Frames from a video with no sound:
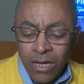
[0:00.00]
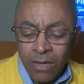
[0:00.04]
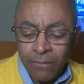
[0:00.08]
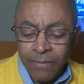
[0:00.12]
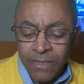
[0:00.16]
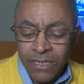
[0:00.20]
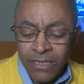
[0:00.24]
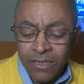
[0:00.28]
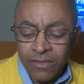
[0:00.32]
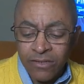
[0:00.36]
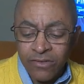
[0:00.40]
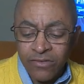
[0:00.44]

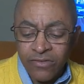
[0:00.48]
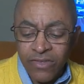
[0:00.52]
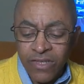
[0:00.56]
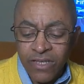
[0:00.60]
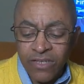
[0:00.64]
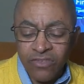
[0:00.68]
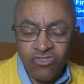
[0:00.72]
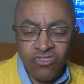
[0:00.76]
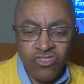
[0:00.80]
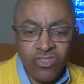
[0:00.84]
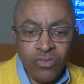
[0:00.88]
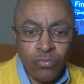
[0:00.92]
because
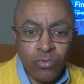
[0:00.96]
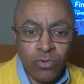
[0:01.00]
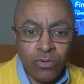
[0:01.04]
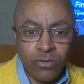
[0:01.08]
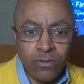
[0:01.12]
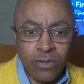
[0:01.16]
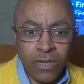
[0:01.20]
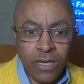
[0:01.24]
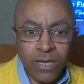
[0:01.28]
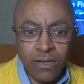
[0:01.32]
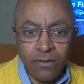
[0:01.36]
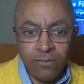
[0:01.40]
then she
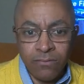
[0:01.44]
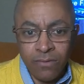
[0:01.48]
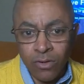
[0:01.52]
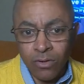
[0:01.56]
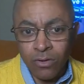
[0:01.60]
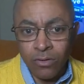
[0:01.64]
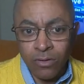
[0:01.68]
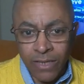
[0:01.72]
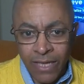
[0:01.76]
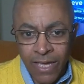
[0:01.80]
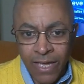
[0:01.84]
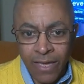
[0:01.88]
will have
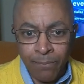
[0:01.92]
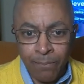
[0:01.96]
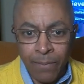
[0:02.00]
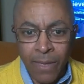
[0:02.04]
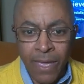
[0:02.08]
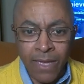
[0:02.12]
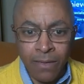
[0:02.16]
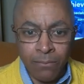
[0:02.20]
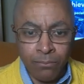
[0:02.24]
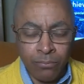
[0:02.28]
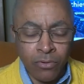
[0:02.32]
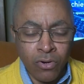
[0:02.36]
her
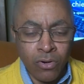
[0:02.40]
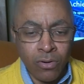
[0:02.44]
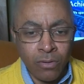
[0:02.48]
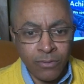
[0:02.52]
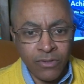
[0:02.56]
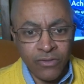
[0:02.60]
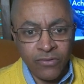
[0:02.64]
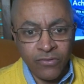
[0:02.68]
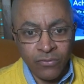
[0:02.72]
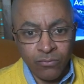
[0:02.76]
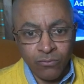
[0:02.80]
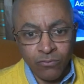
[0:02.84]
campaign
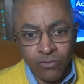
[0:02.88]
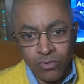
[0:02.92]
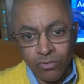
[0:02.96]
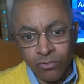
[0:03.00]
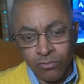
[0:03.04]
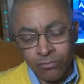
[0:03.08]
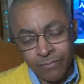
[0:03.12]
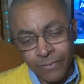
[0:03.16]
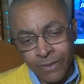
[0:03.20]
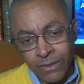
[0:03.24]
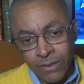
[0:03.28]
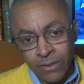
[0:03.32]
promise
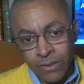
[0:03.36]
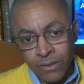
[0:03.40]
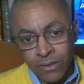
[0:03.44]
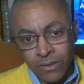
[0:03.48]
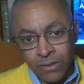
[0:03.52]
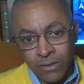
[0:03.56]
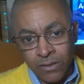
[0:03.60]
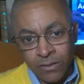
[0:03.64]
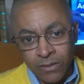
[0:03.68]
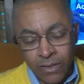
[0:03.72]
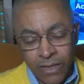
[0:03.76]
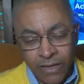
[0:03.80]
will
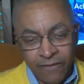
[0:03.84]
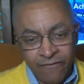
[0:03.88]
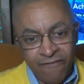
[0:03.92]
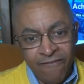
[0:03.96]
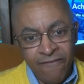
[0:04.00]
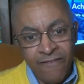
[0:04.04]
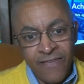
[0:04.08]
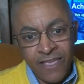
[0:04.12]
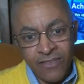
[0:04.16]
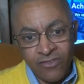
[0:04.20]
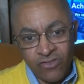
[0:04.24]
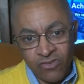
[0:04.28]
have
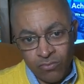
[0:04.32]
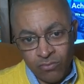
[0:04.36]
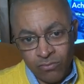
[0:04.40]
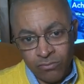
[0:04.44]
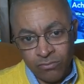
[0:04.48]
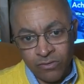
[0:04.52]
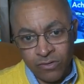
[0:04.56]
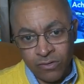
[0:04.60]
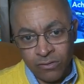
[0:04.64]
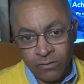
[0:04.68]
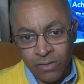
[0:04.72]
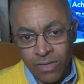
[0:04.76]

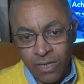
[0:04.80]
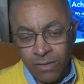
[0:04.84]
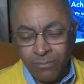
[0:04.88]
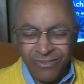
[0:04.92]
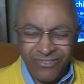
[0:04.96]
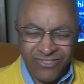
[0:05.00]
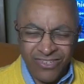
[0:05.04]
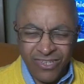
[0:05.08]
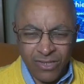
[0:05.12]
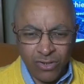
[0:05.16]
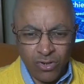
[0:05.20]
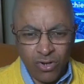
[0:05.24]
fizzled, okay?
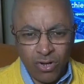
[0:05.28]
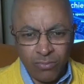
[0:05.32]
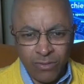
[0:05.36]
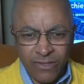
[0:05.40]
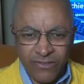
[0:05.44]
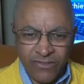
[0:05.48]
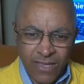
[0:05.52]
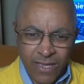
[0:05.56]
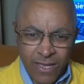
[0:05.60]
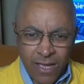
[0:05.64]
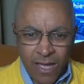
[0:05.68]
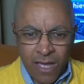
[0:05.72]
But she can
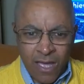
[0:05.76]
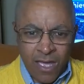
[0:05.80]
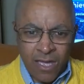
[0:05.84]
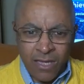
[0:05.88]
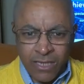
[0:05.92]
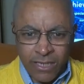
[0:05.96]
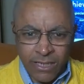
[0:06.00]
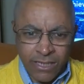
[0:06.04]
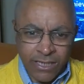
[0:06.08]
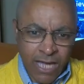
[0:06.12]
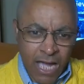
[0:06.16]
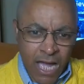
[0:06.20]
always say,
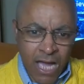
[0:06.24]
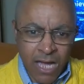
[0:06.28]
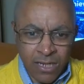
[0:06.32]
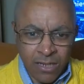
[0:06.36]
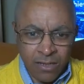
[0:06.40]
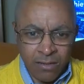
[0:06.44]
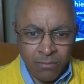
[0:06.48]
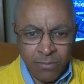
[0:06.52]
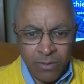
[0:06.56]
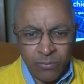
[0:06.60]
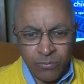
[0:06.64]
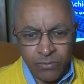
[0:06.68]
I got
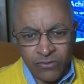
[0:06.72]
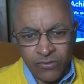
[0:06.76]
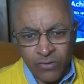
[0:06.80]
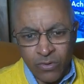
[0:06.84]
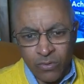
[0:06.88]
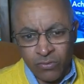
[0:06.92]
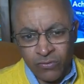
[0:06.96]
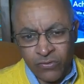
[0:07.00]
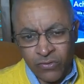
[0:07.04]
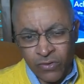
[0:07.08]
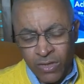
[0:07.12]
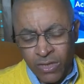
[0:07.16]
him. It was
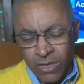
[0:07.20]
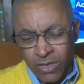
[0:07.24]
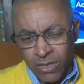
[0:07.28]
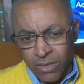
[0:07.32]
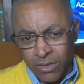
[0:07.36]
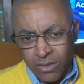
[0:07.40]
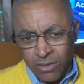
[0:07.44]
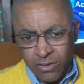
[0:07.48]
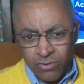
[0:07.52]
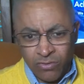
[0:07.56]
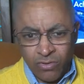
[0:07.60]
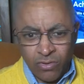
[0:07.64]
those
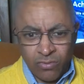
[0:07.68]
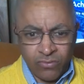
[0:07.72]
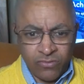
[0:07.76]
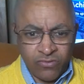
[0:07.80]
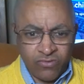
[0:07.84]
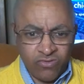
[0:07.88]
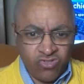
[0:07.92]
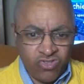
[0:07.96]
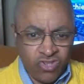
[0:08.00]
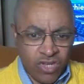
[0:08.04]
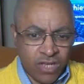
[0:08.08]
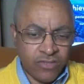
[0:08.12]

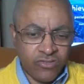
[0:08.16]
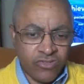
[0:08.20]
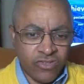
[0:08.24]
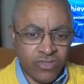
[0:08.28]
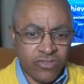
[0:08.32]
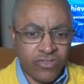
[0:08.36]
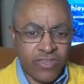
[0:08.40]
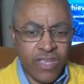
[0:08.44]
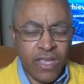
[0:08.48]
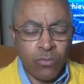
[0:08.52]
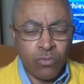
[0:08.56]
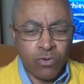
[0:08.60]

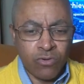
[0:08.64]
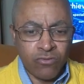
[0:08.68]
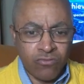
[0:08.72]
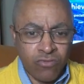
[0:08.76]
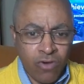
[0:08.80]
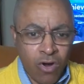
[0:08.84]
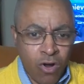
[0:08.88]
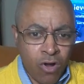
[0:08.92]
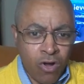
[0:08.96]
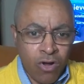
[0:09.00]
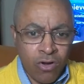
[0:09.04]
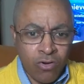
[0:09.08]
judges. They were
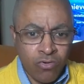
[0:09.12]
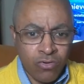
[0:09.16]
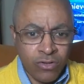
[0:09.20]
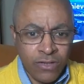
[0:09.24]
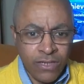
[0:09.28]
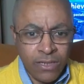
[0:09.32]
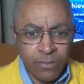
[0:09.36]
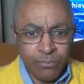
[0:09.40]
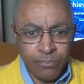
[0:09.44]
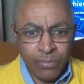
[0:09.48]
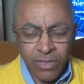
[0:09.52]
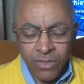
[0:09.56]
wrong on
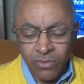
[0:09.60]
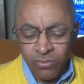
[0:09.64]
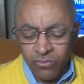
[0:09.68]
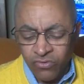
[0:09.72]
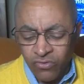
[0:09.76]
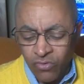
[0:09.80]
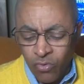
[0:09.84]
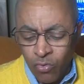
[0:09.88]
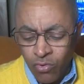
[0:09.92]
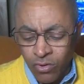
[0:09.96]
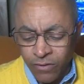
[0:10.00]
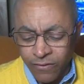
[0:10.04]
the
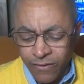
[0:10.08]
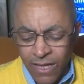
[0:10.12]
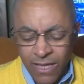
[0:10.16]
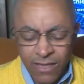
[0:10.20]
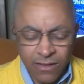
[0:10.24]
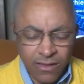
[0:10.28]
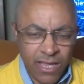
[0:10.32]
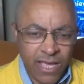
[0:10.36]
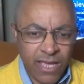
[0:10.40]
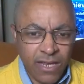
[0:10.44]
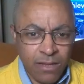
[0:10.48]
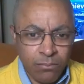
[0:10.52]
appeals court, and they
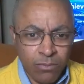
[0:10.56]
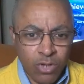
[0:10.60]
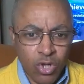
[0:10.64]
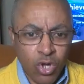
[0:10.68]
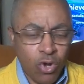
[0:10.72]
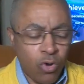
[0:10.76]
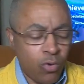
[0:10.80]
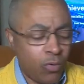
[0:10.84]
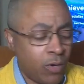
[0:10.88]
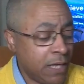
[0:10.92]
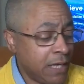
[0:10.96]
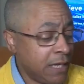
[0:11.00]
let him
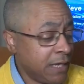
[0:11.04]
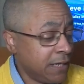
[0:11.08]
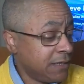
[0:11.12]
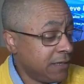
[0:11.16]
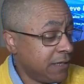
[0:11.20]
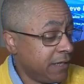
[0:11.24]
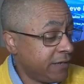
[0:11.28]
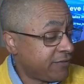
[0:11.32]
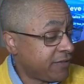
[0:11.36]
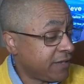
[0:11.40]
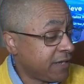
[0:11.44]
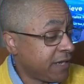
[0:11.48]
go.
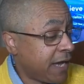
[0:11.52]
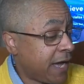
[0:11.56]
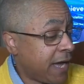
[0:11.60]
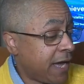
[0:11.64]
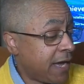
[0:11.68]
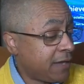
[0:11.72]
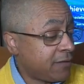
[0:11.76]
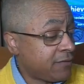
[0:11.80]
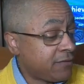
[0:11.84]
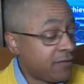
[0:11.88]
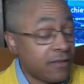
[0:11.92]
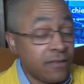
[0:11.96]
Listen,
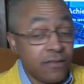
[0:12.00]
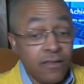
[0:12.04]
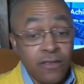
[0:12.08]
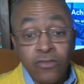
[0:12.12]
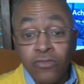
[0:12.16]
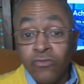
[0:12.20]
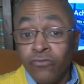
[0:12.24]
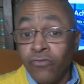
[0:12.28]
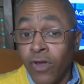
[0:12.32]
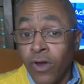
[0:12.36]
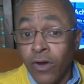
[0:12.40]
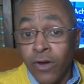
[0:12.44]
guys,
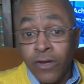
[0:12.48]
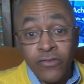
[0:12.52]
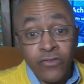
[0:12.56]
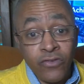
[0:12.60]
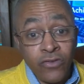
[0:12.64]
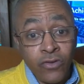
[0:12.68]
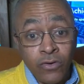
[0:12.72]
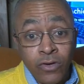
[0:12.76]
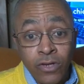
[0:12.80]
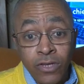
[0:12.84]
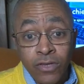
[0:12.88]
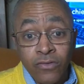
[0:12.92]
this is very
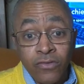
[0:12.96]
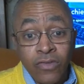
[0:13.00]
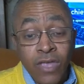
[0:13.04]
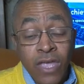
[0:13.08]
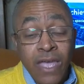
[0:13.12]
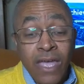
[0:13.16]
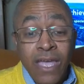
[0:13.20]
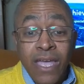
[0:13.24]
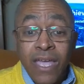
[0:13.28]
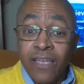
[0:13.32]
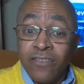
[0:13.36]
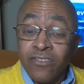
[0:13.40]
serious.
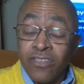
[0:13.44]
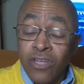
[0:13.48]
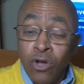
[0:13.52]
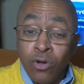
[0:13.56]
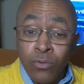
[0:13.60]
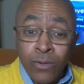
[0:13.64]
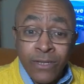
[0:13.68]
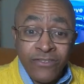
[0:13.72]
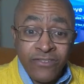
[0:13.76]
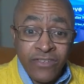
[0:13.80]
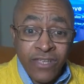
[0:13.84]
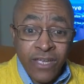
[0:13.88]
As I
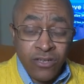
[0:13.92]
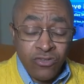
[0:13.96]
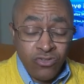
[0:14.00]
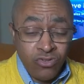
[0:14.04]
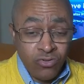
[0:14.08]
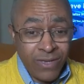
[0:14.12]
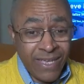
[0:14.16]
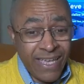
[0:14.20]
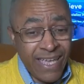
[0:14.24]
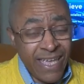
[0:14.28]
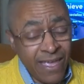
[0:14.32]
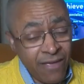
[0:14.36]
always tell
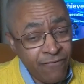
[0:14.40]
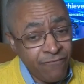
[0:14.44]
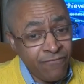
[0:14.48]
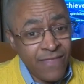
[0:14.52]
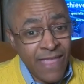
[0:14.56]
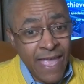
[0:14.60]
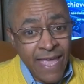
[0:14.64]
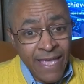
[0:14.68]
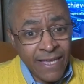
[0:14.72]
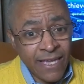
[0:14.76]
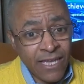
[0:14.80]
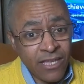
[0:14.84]
you, if
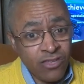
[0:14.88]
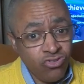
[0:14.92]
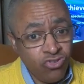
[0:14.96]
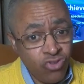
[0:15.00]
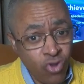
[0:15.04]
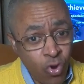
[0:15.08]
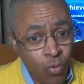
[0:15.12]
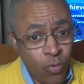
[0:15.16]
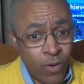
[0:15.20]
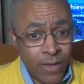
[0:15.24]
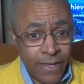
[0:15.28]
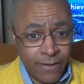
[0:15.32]
they can
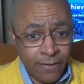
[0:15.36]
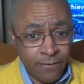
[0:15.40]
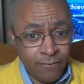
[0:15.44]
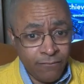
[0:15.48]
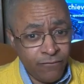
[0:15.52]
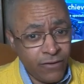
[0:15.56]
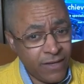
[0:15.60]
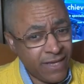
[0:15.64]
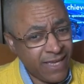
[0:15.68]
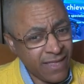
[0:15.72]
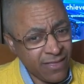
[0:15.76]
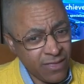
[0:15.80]
do it,
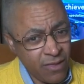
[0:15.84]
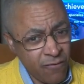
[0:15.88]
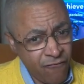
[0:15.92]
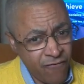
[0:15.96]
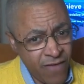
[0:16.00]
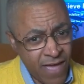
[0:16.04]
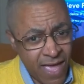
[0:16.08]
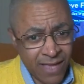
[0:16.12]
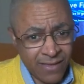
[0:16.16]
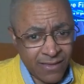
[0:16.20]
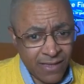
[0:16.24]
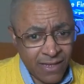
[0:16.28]
forget the
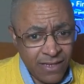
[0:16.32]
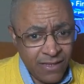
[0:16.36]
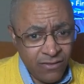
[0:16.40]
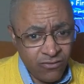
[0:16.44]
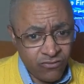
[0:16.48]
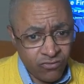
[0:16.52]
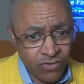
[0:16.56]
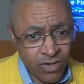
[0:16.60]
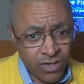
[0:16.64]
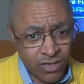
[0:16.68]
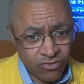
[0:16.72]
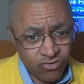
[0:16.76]
fact that
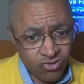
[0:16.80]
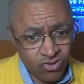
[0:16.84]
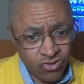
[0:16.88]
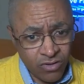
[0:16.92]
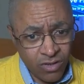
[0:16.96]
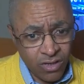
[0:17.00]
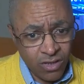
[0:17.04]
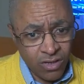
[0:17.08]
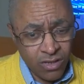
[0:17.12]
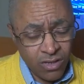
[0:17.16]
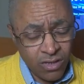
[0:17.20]
he's rich.